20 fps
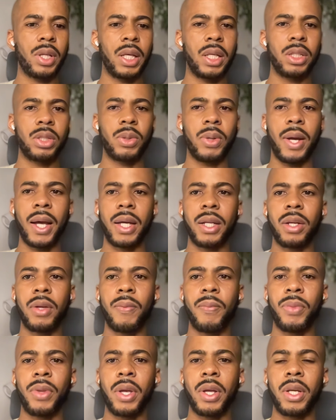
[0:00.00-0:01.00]
thing to add.
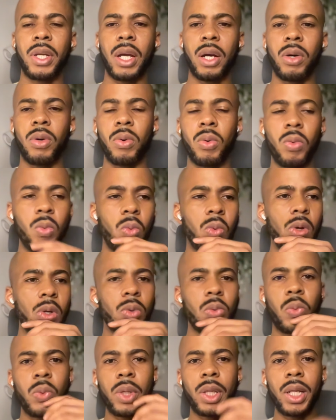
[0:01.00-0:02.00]
Now,
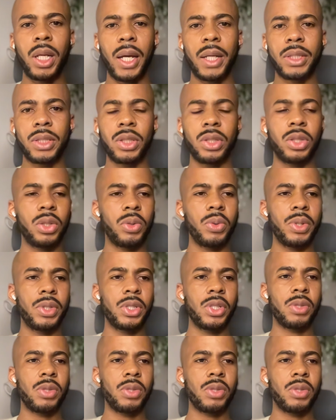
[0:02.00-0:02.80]
what we like to do is